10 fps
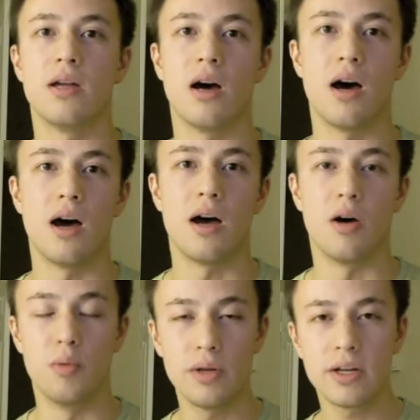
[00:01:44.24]

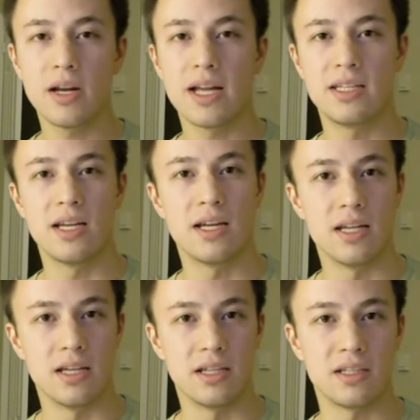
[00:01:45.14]
a really good idea
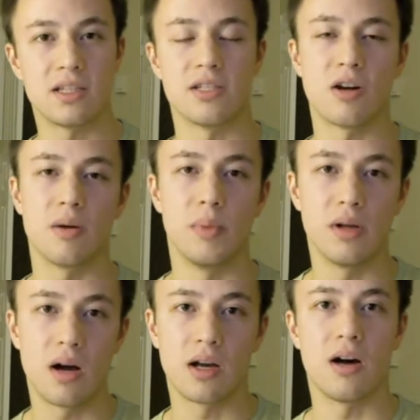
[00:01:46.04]
is to start a
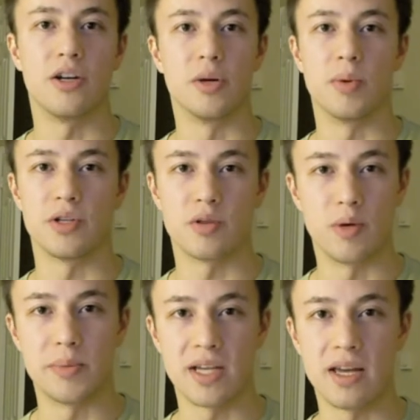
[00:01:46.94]
blog on your personal
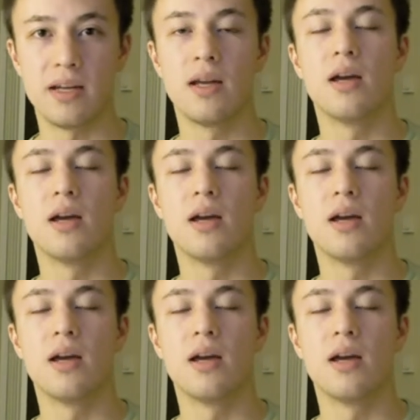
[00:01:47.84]
website.